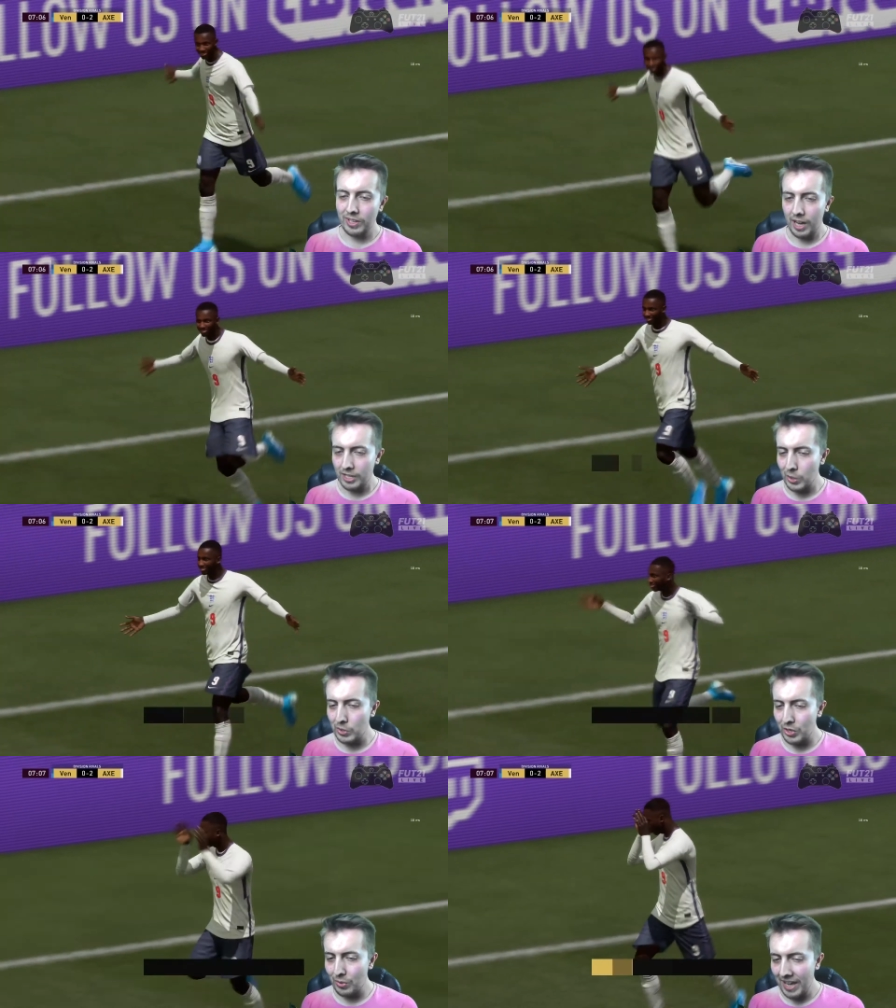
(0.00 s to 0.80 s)
I told
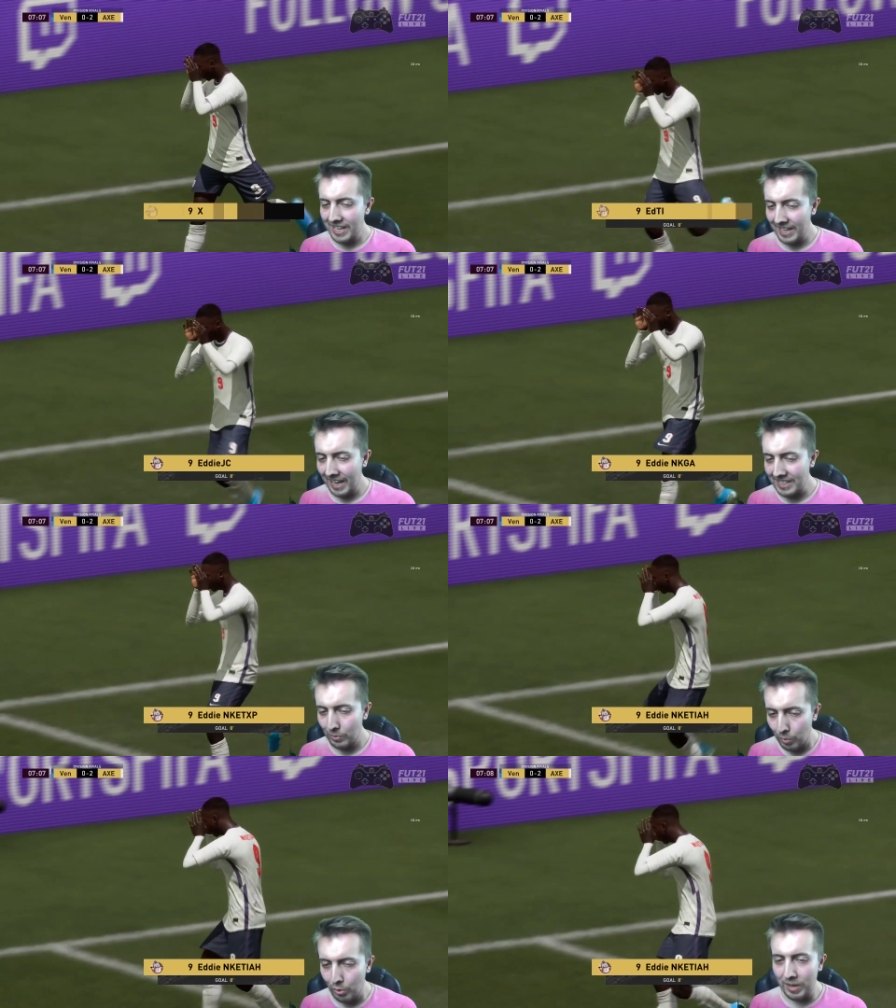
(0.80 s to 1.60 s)
you, Eddie Nketiah
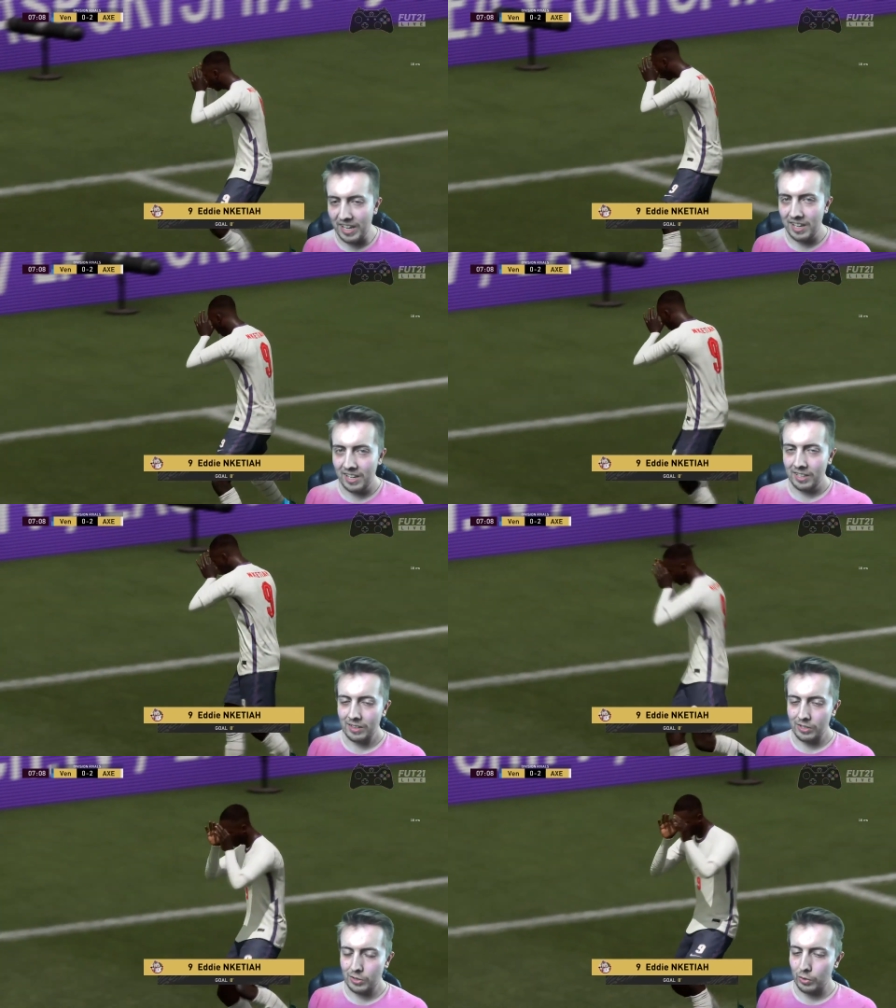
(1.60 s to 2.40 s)
will be
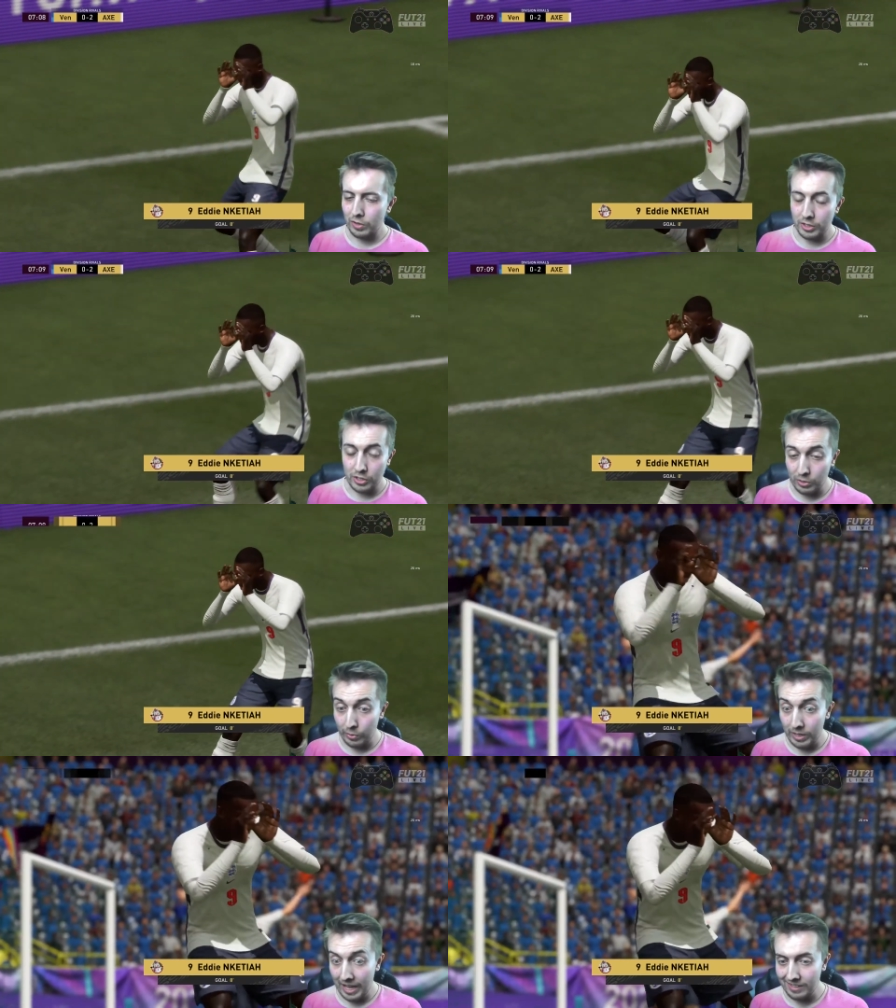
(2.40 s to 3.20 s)
the scorer, just not
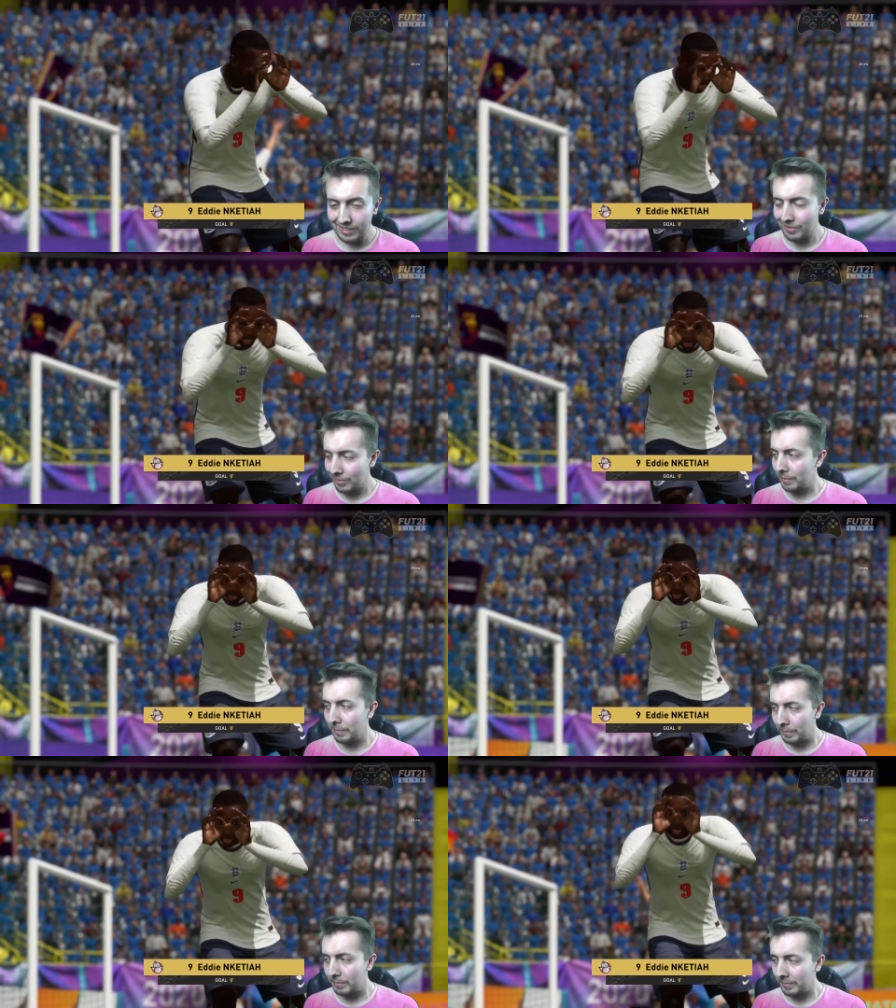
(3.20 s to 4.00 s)
yet.
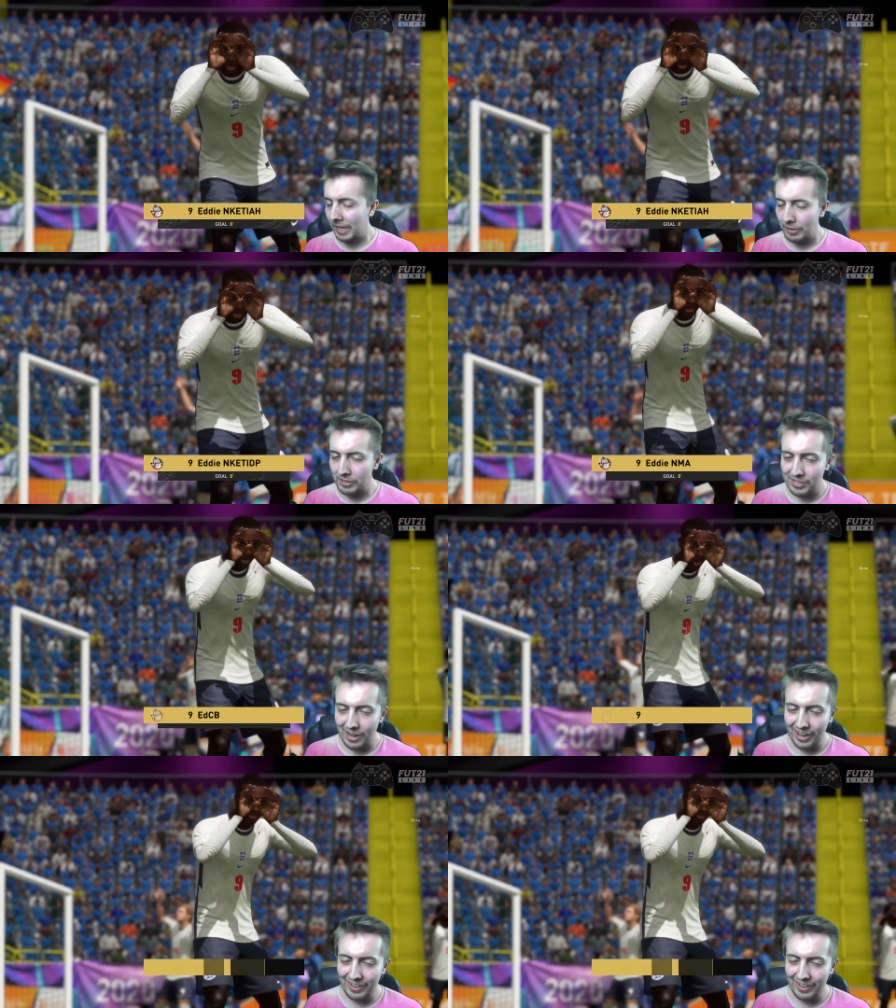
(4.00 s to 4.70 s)
Now's his time.